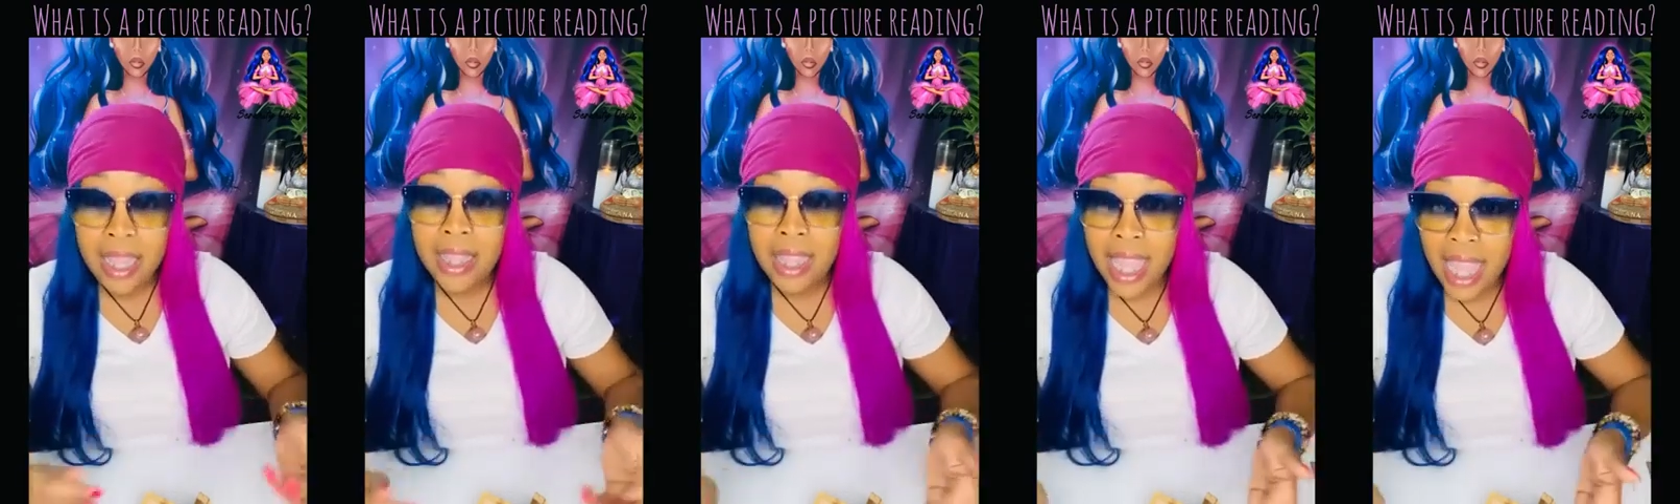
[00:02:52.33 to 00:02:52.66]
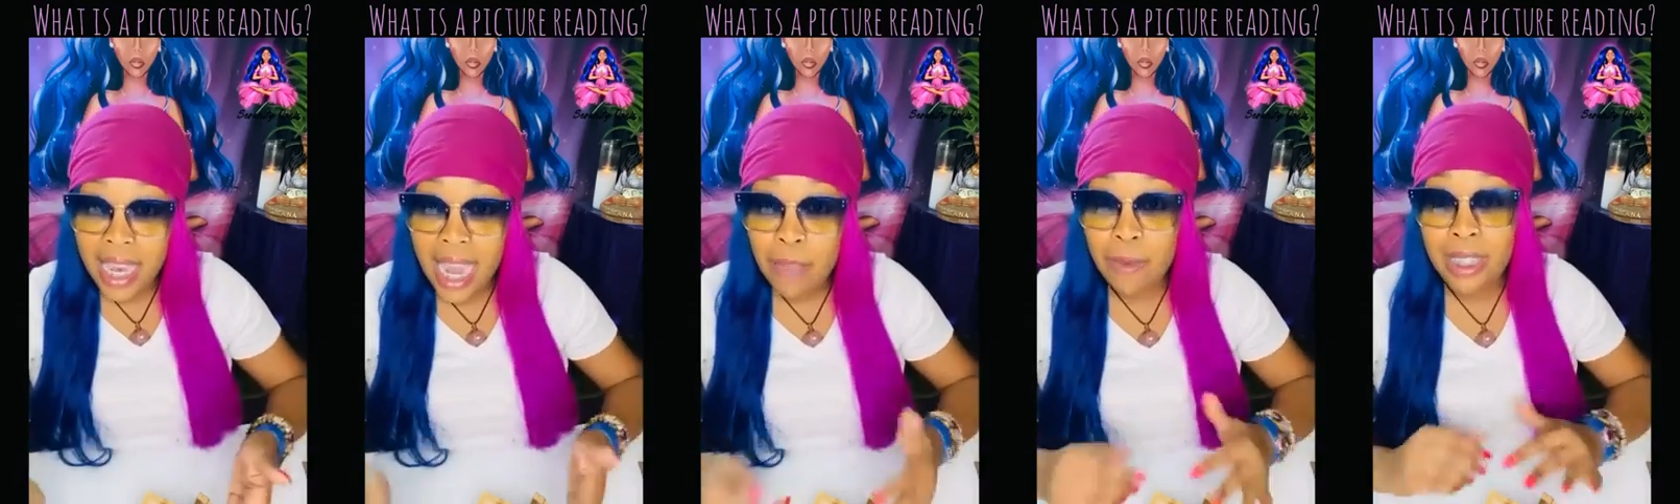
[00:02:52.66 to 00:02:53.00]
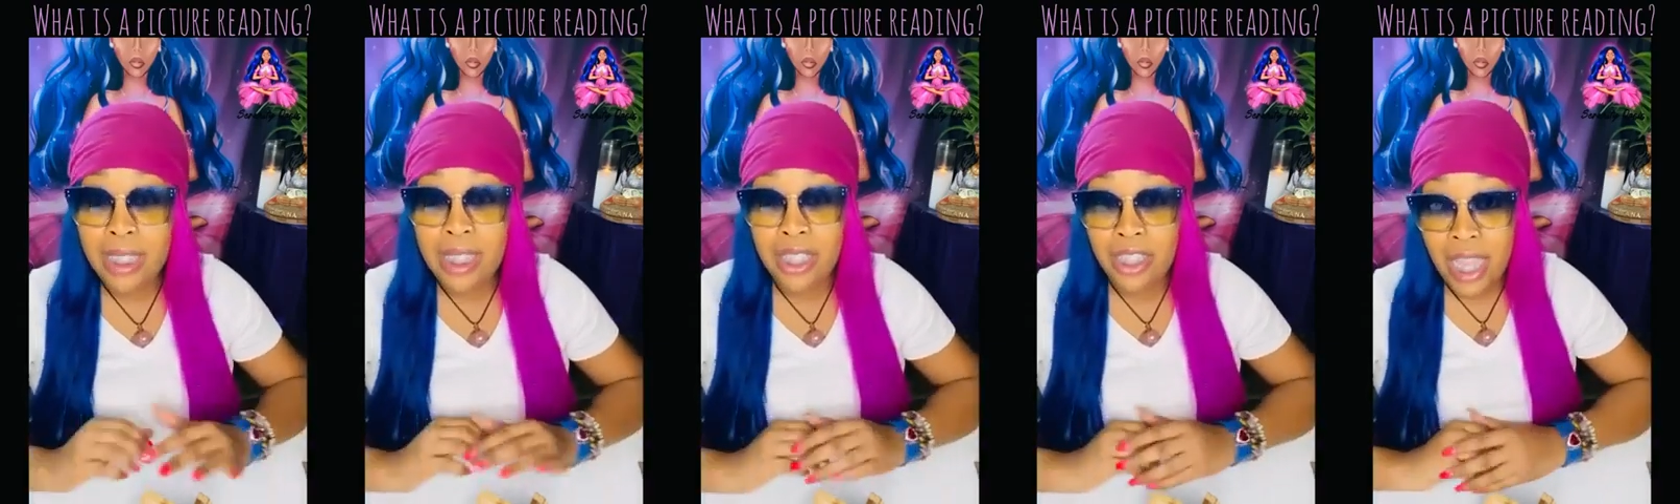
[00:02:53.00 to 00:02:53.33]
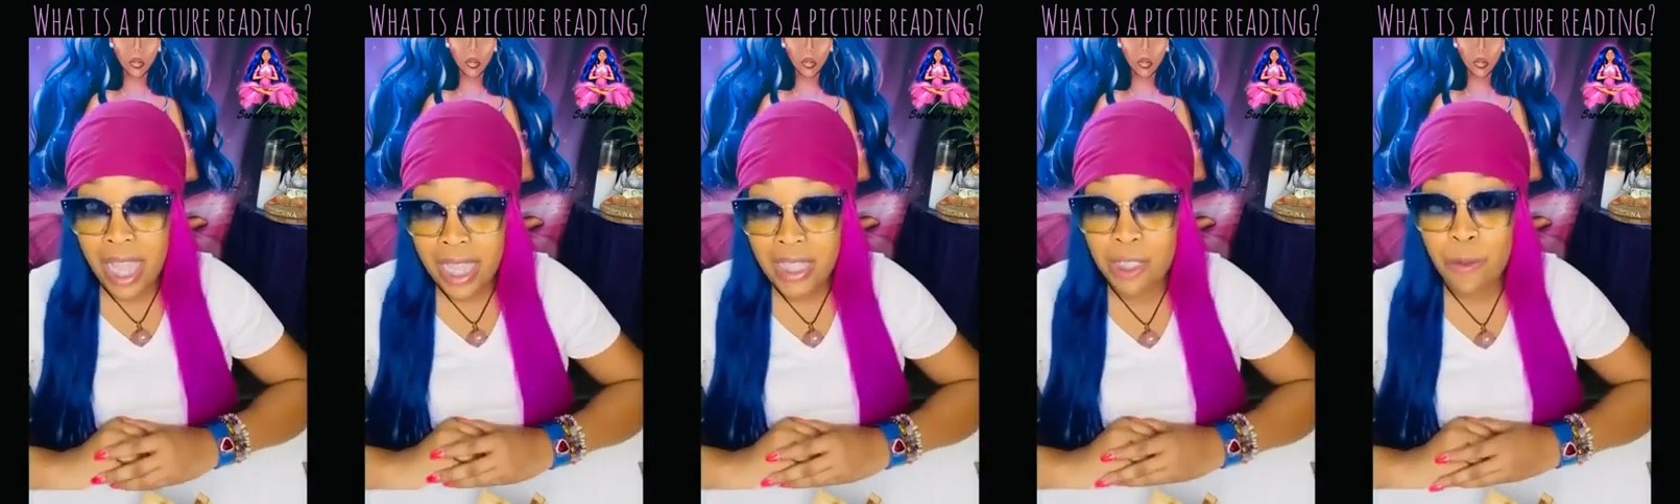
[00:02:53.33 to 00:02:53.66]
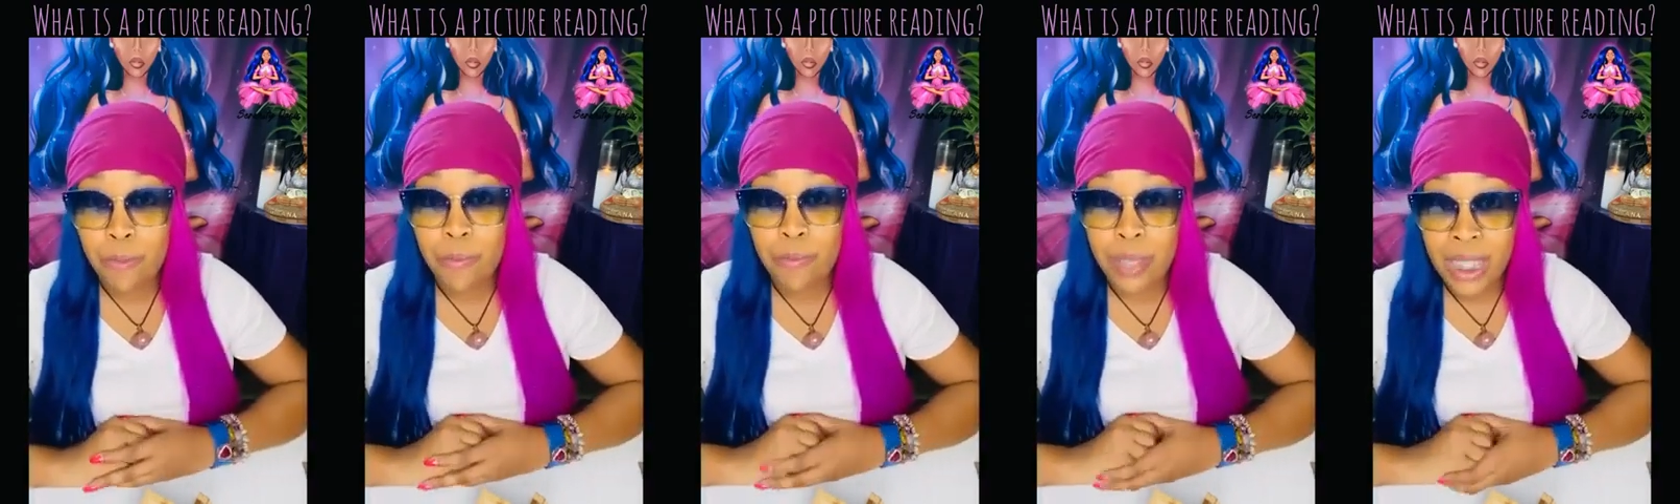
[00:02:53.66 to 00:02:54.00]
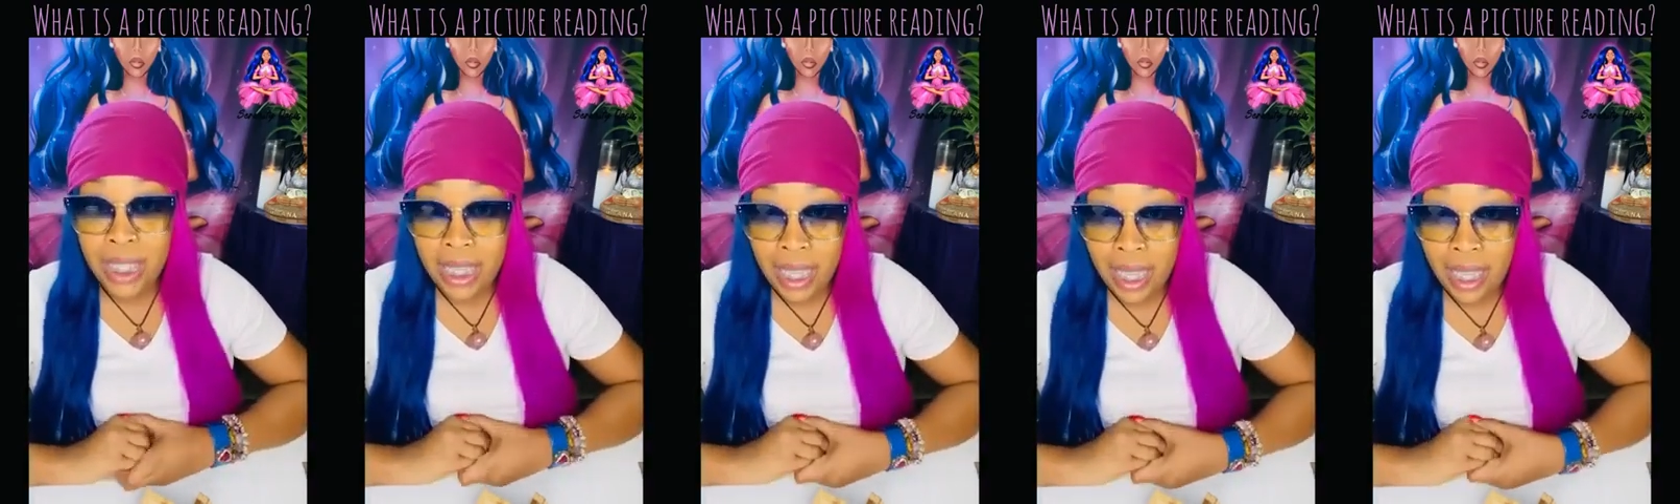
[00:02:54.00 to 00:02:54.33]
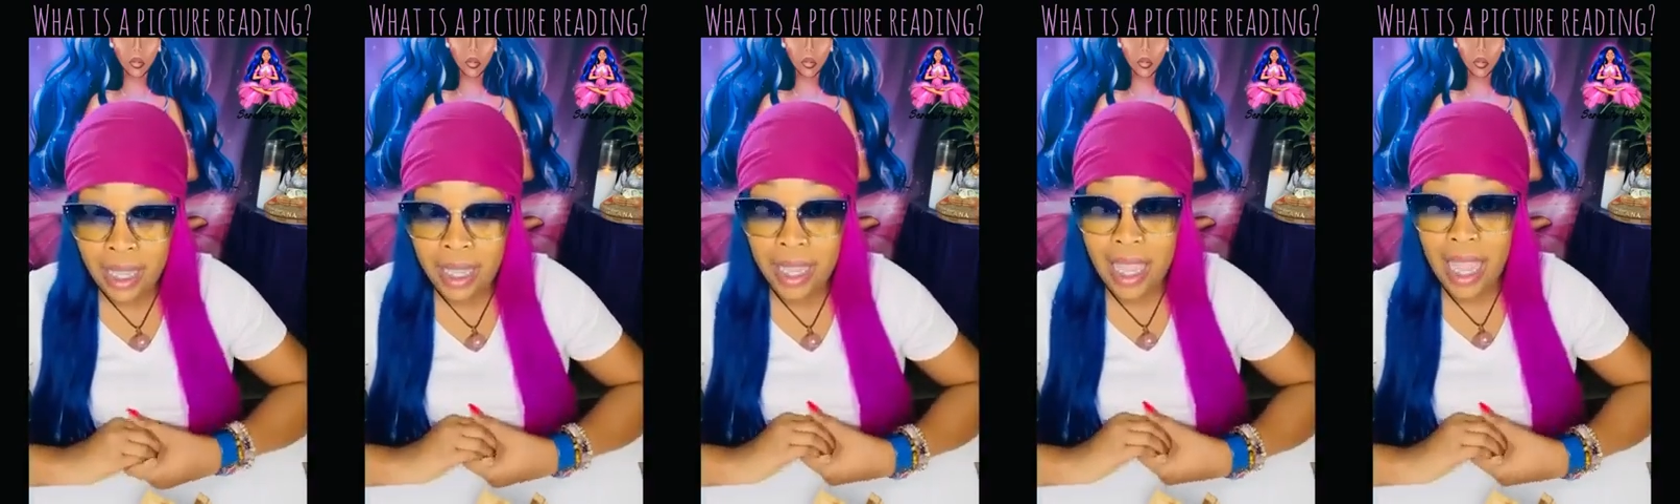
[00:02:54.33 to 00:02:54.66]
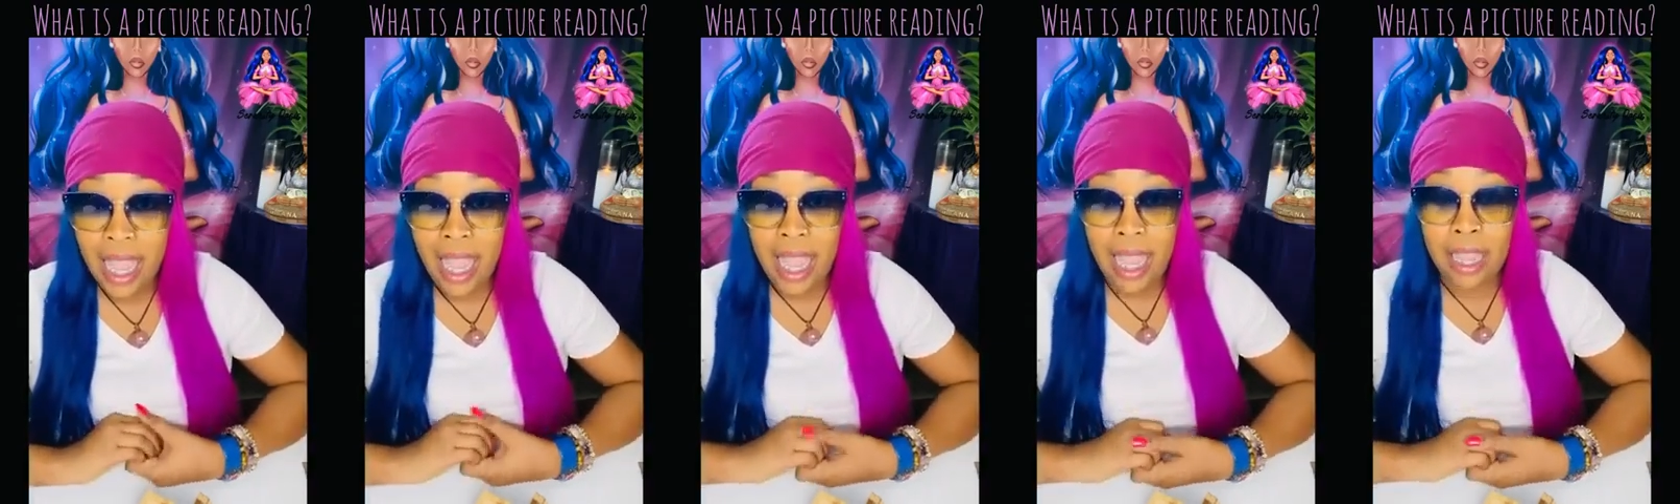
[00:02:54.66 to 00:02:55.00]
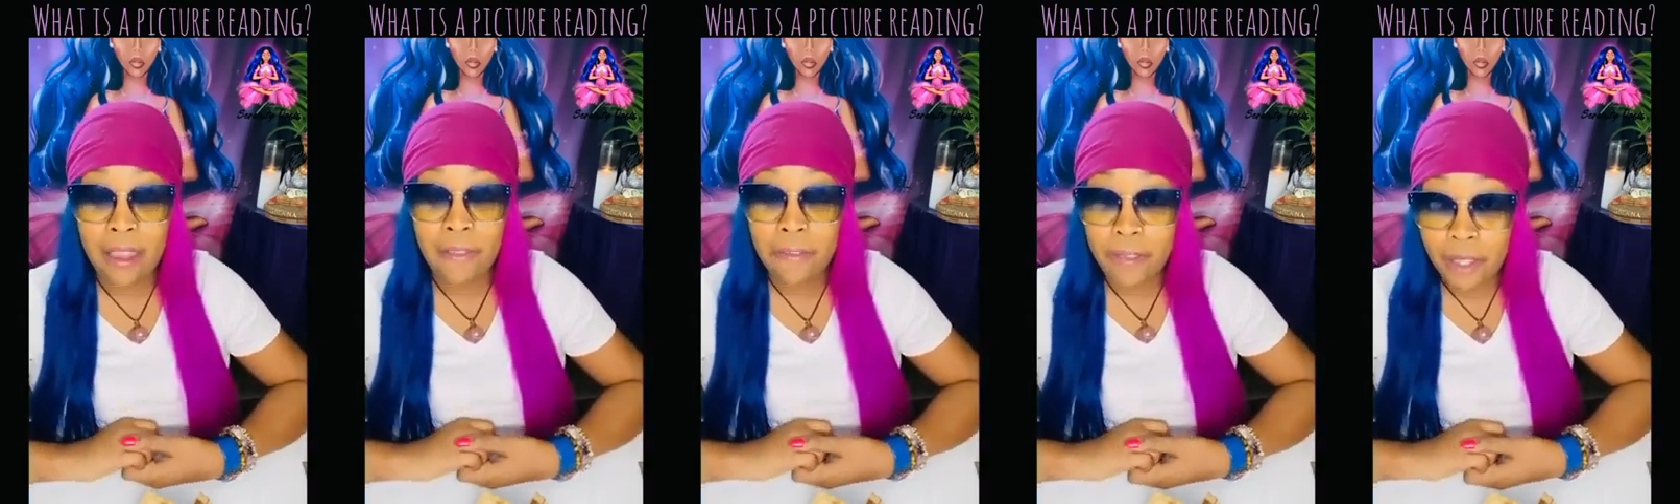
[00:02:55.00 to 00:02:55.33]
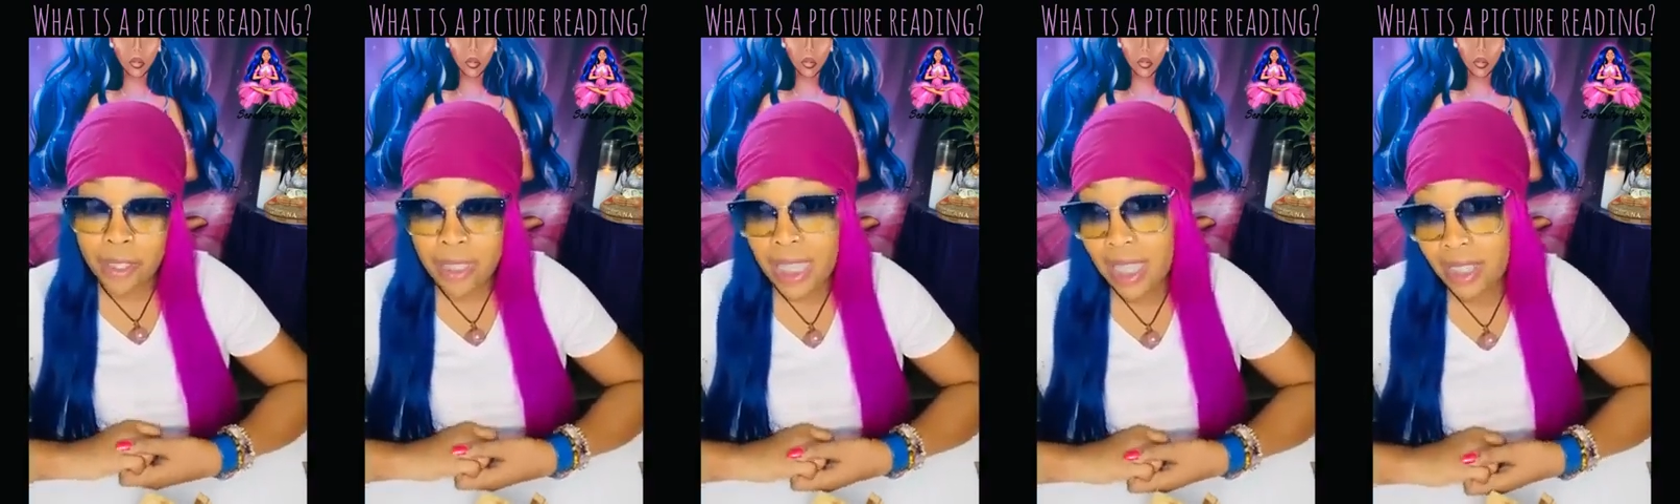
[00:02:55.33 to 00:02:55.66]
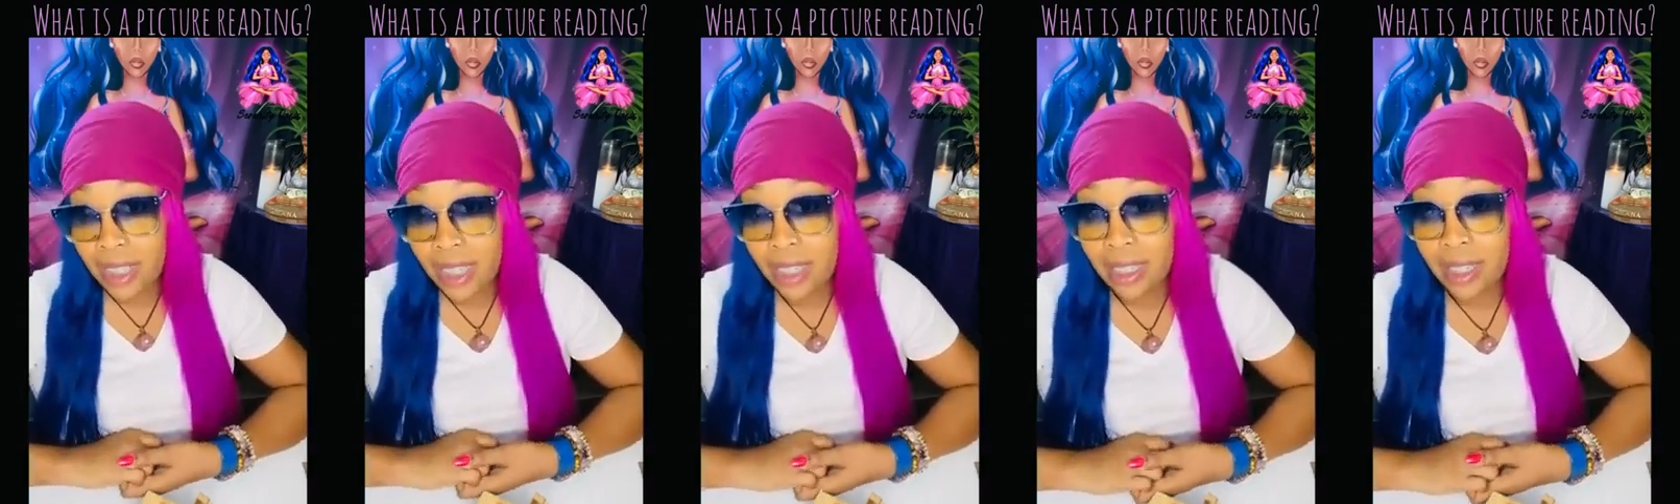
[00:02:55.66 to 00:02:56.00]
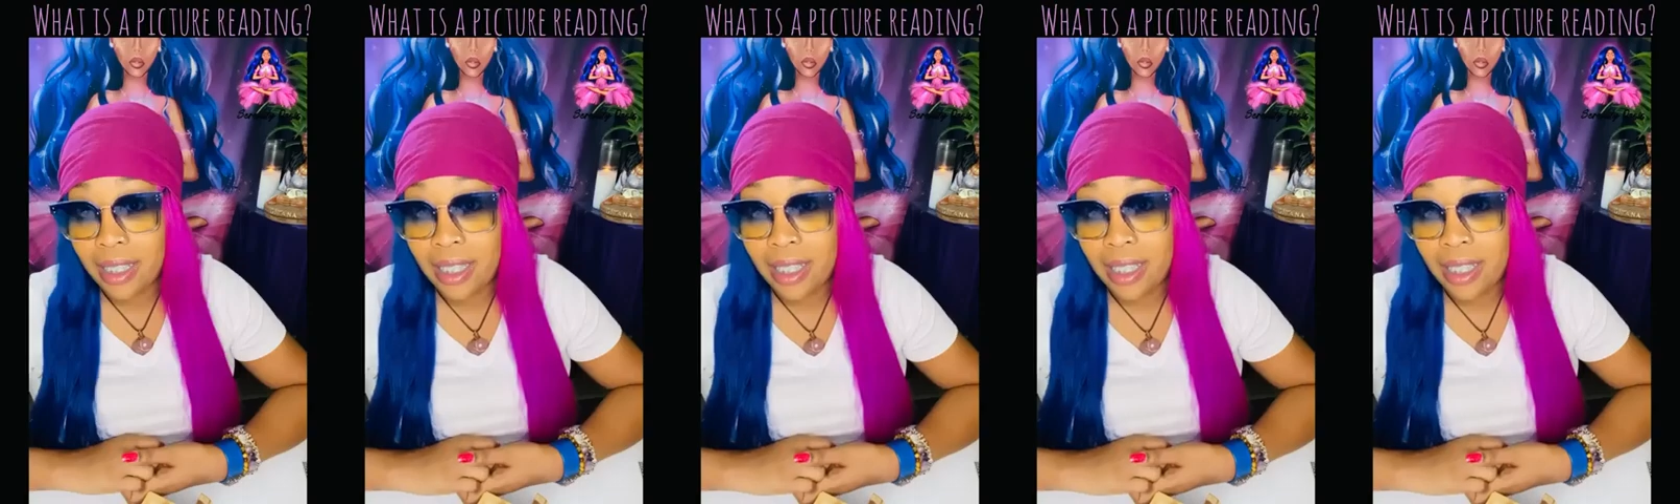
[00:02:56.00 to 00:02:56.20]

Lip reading: then I would suggest booking a full session,